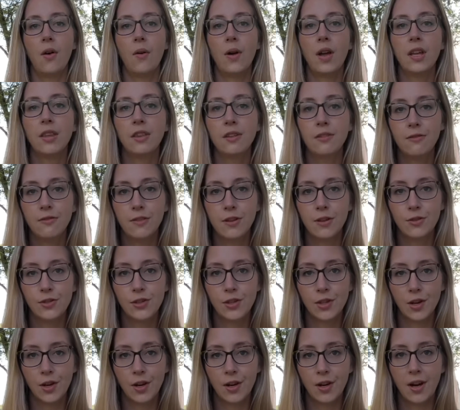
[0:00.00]
in the
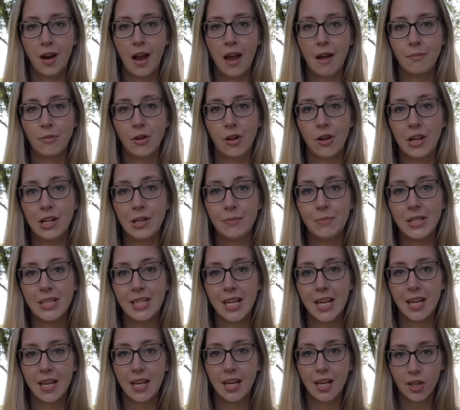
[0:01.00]
future, I'm going to be
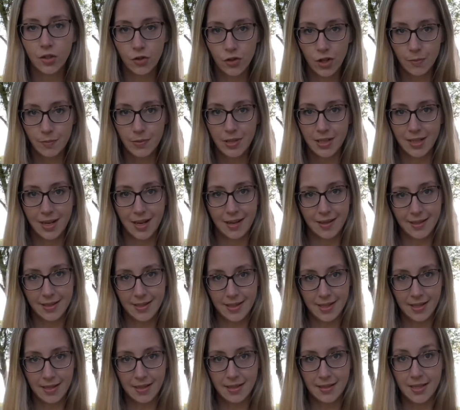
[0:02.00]
taking a trip to
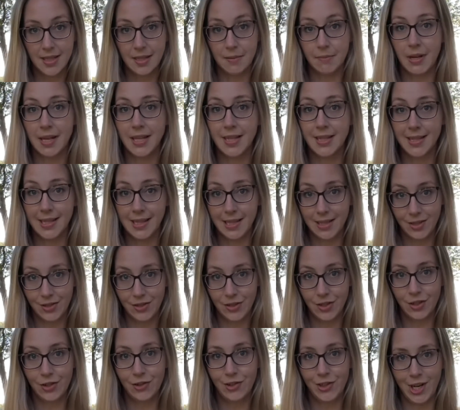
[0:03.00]
Tennessee to see my
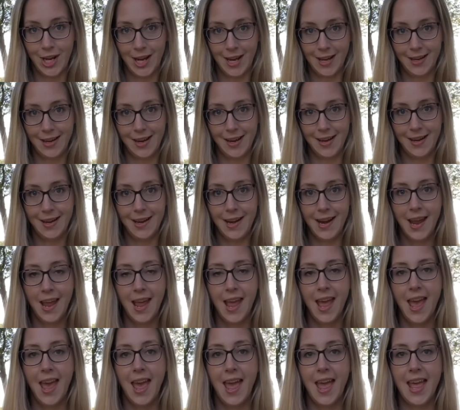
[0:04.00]
sister Shannon,
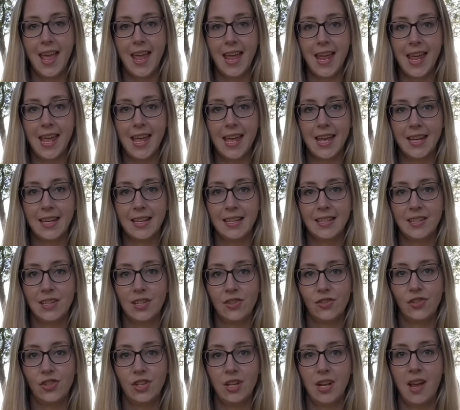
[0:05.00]
and
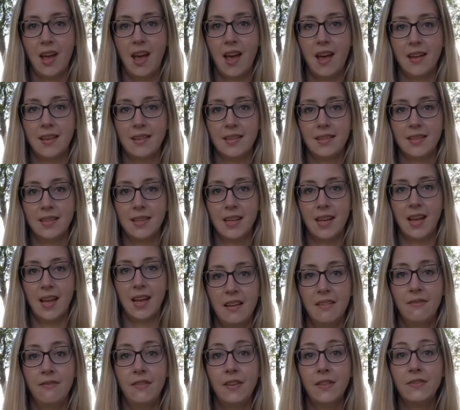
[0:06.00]
she has a
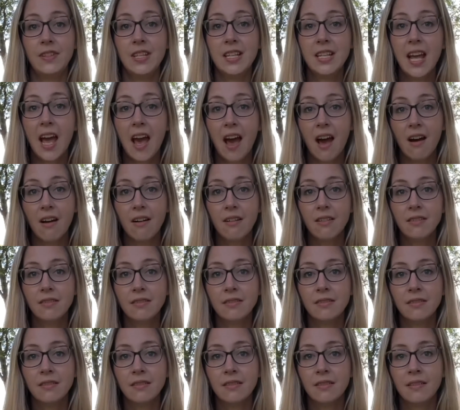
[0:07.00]
50 cal.
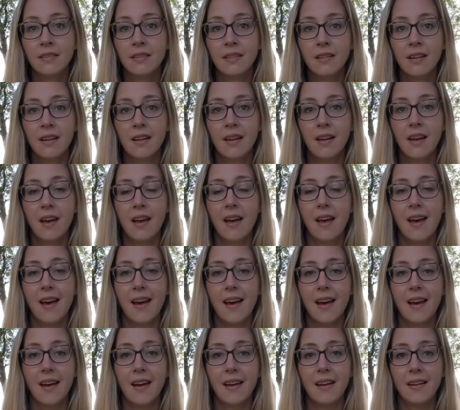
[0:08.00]

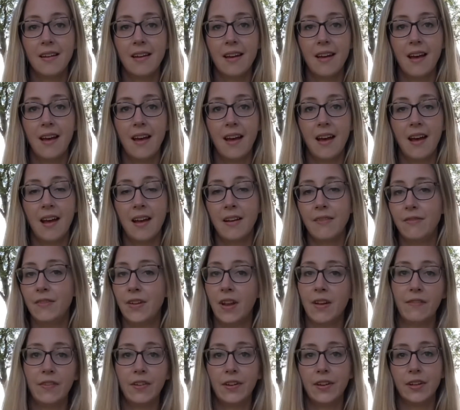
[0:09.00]
I've
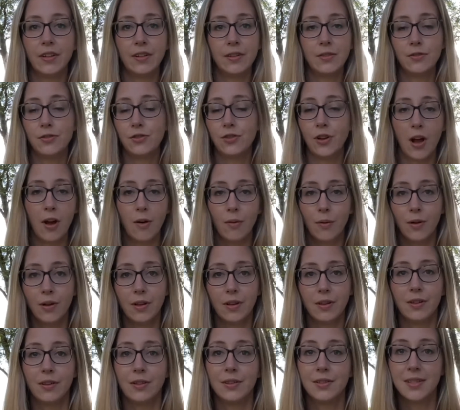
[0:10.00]
never shot
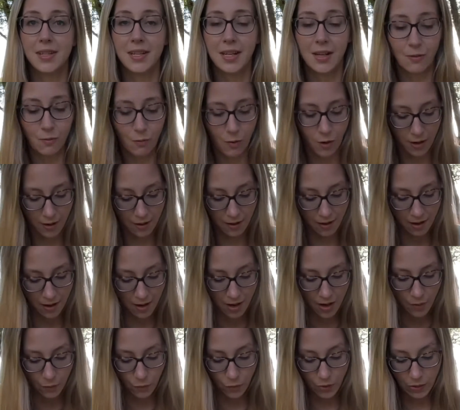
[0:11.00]
one or seen one.
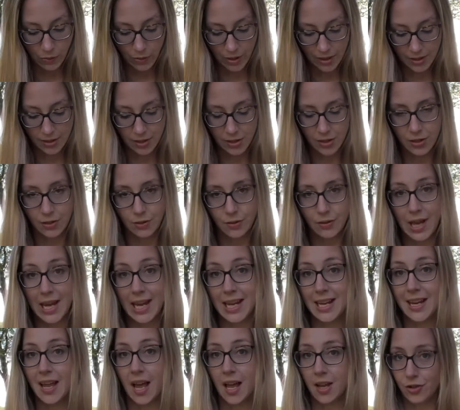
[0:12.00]
We went to a
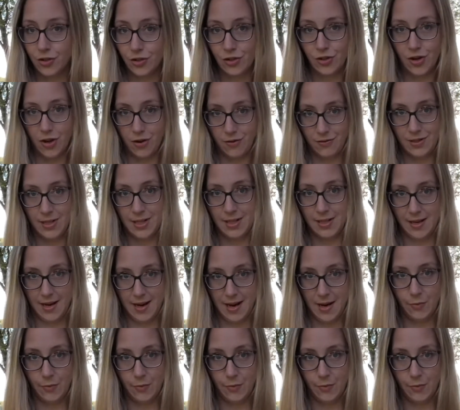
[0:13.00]
gun show today and